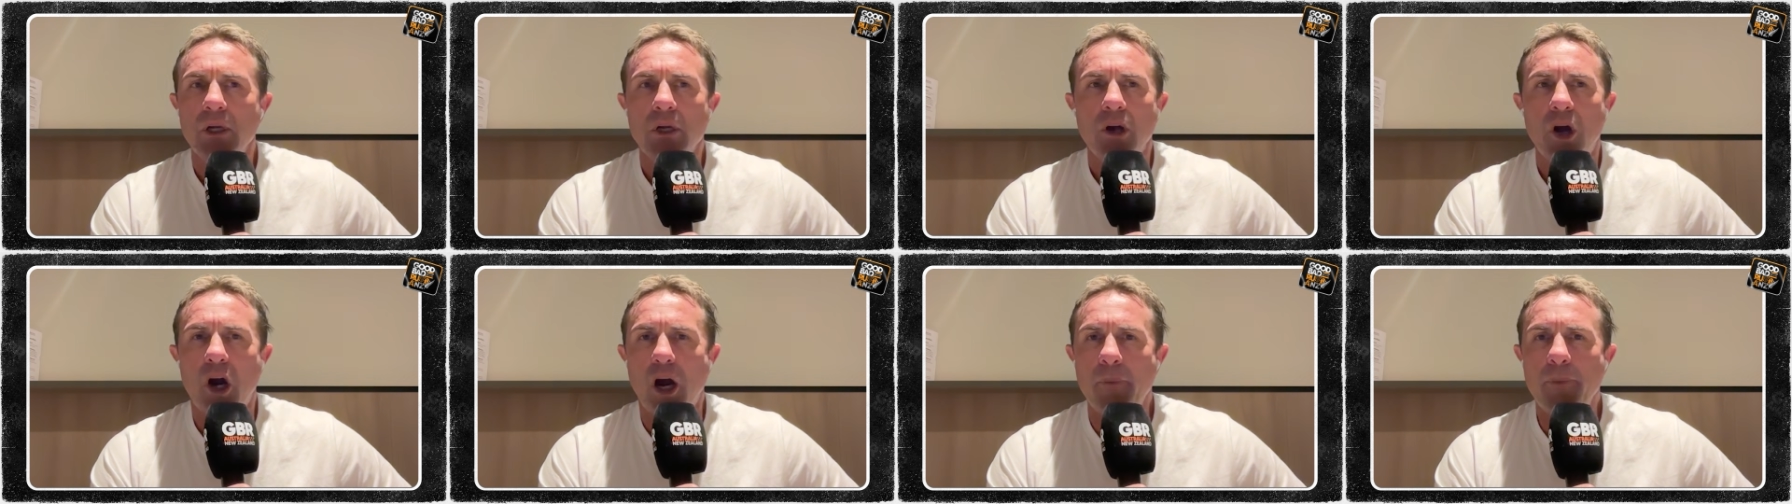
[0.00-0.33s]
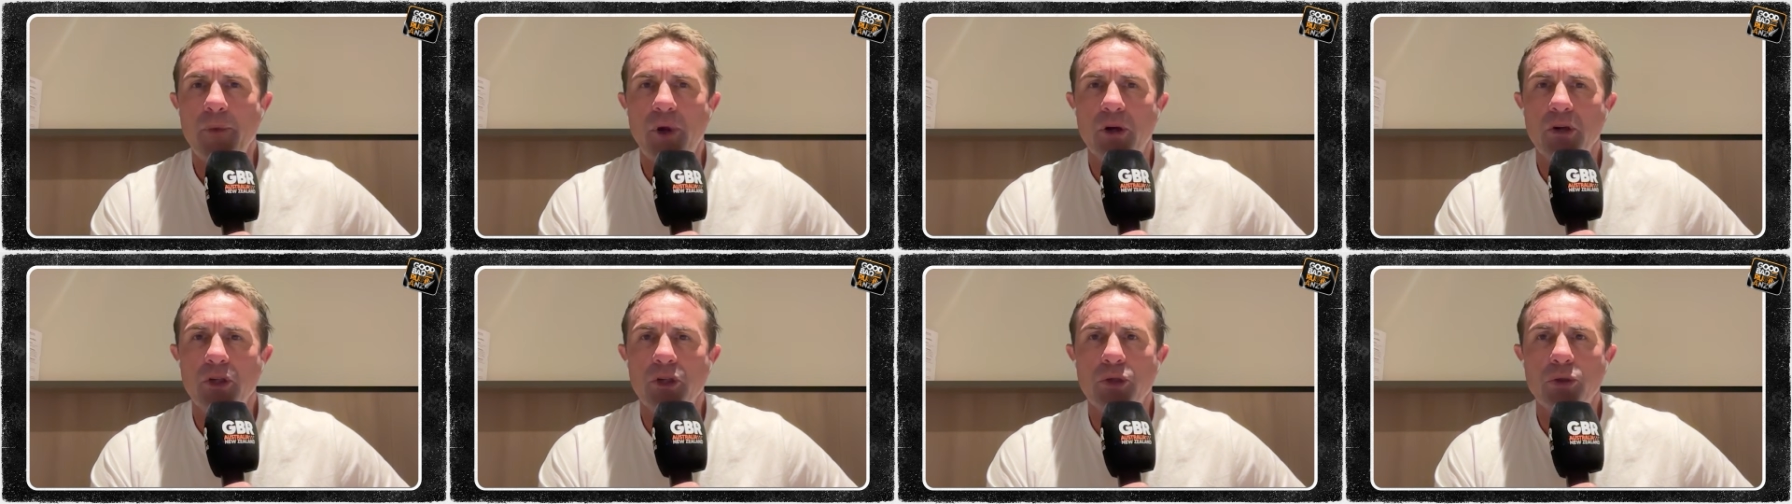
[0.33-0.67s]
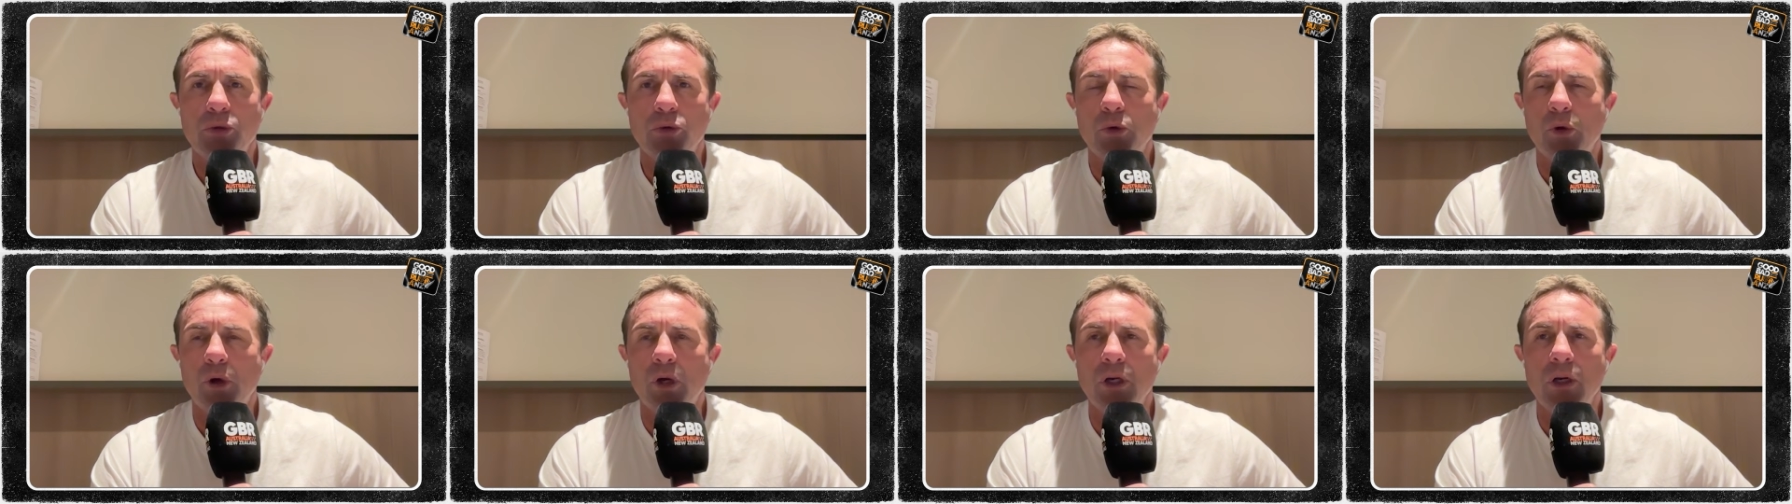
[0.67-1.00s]
I'm not
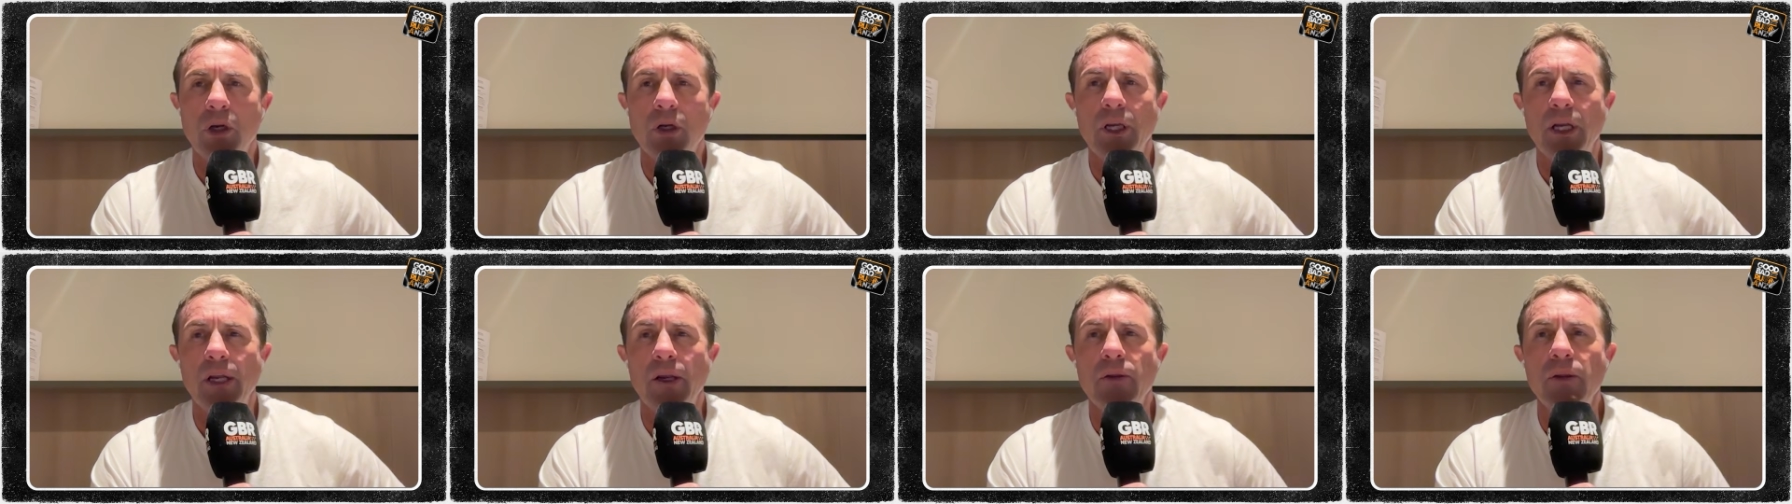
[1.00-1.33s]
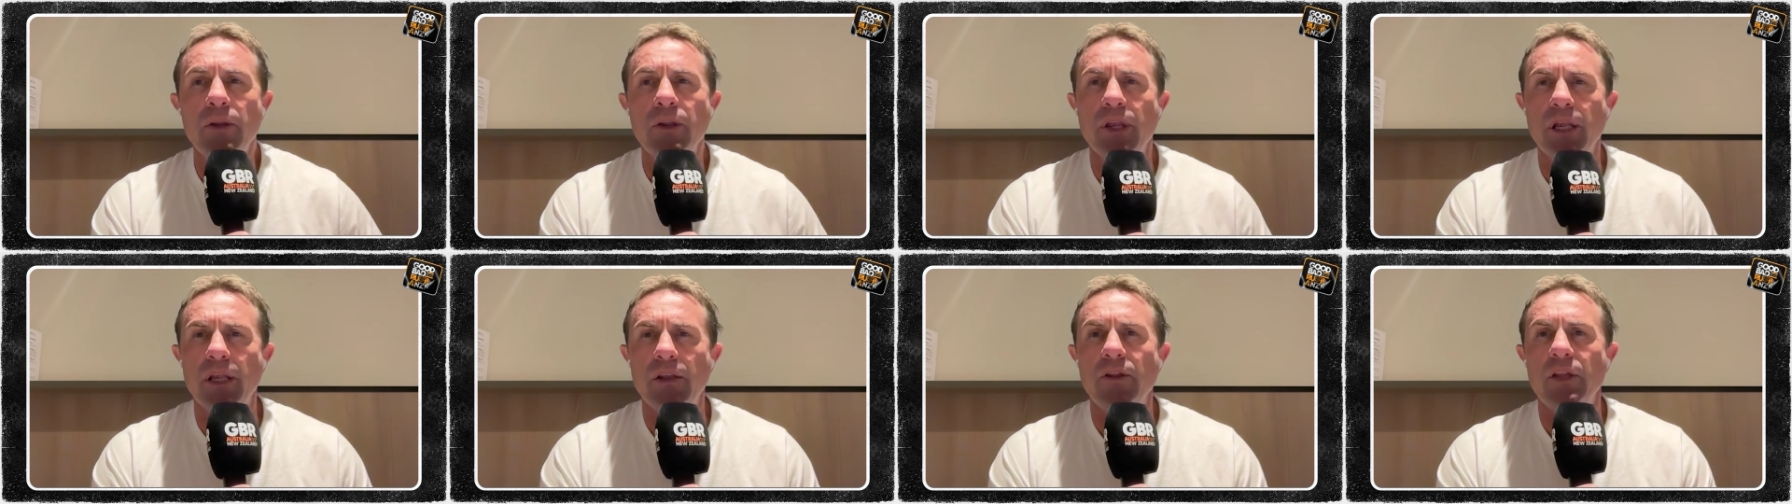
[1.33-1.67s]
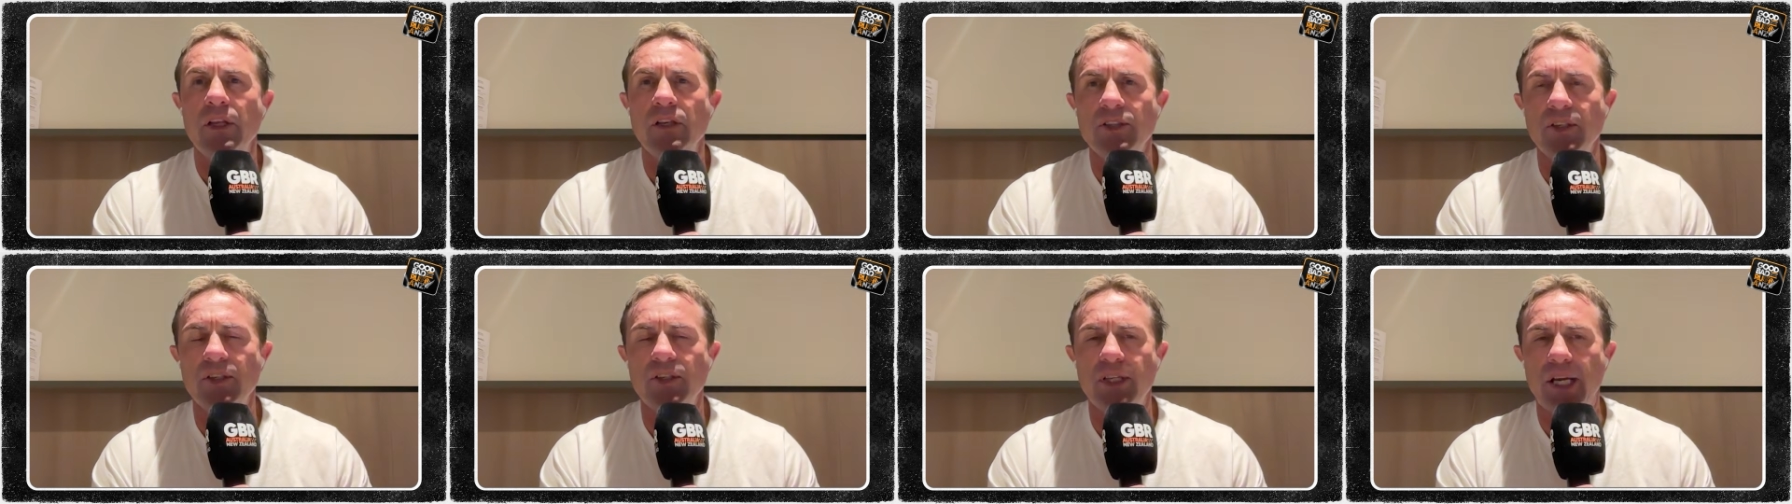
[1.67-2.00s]
sure. Look,
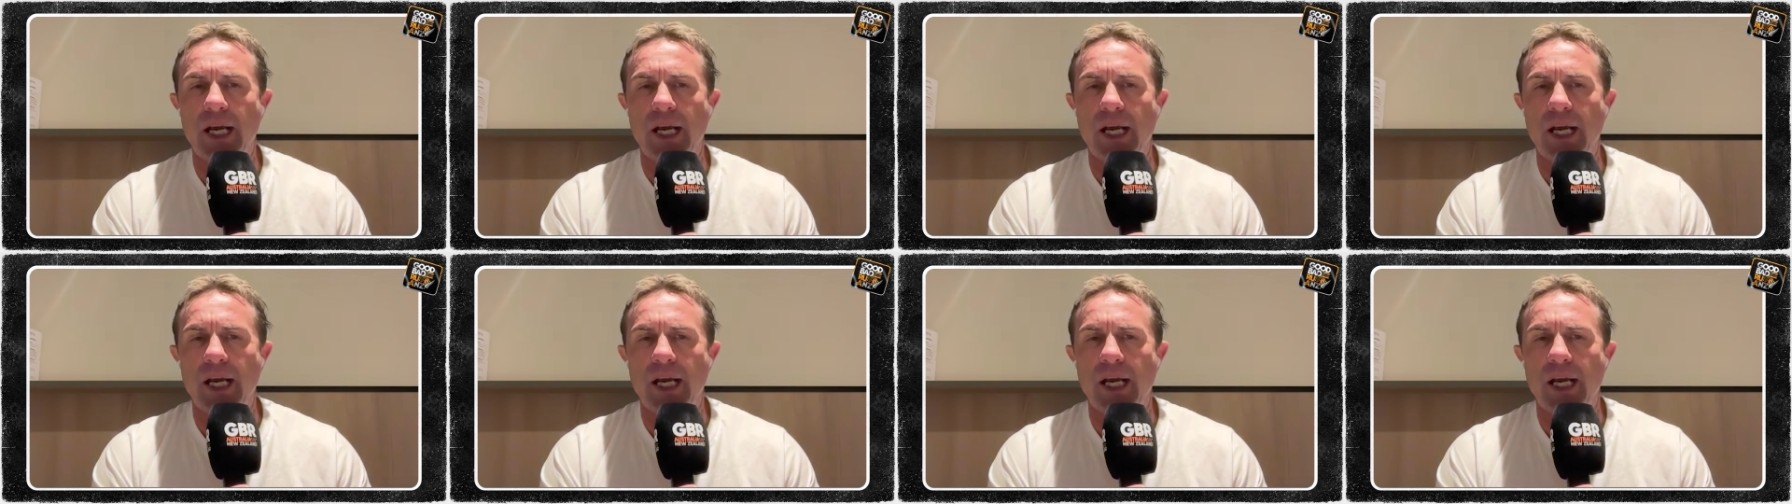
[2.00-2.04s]
there's this